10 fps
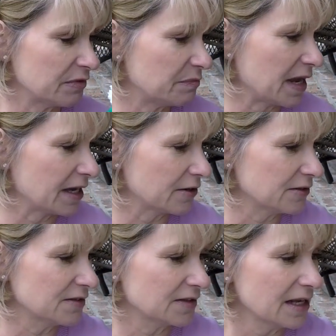of
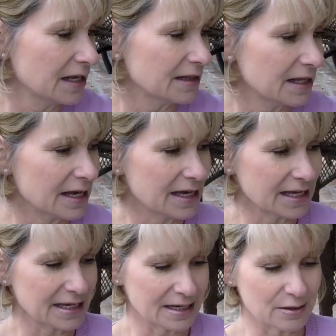patterns,
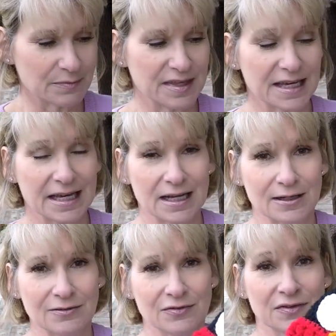like the
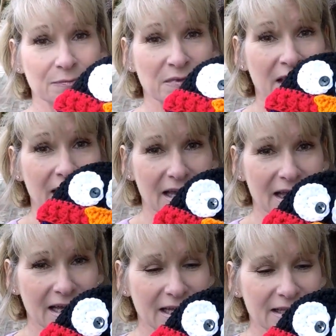elf
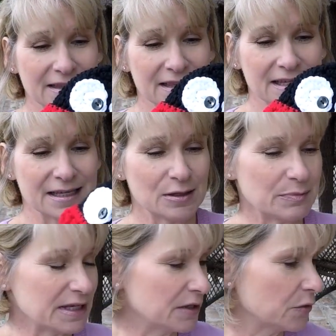and the
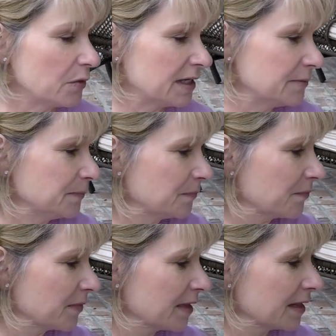penguin
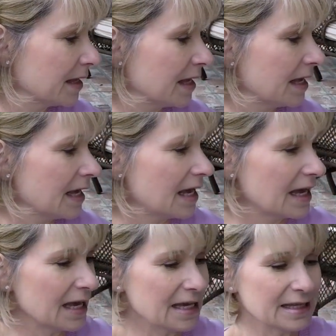
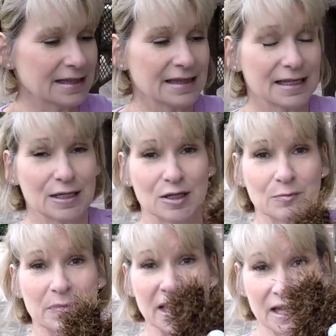and
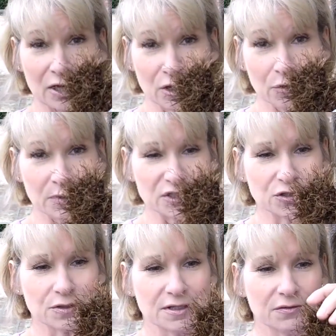the bear,
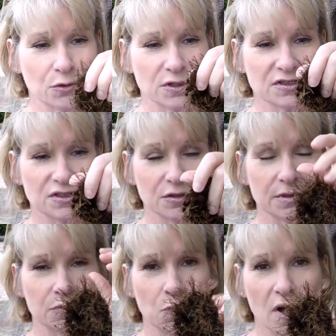which you could of course do
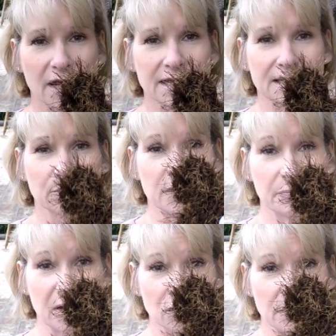in white, and he'll be a
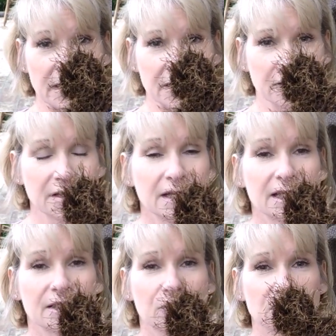polar bear.
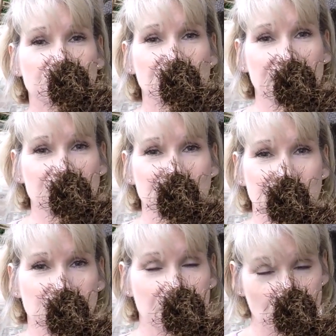You can change
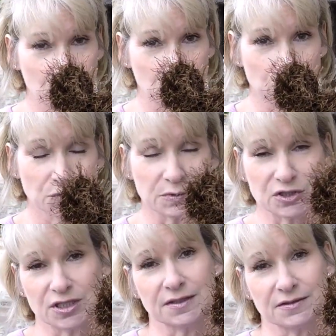his nose,
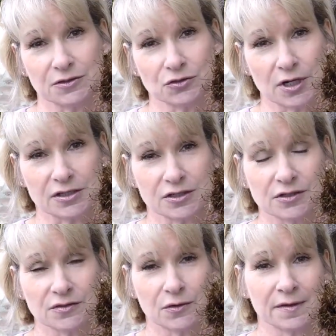which she gives
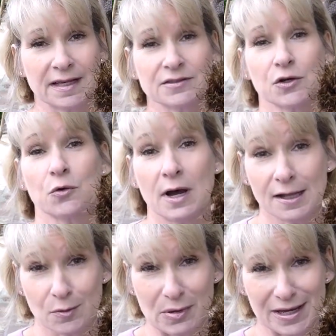instructions for, and that's a
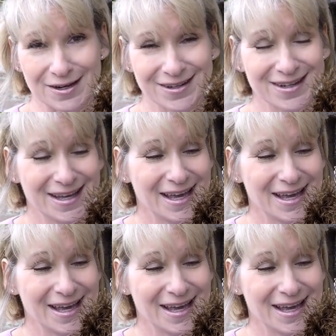koala bear.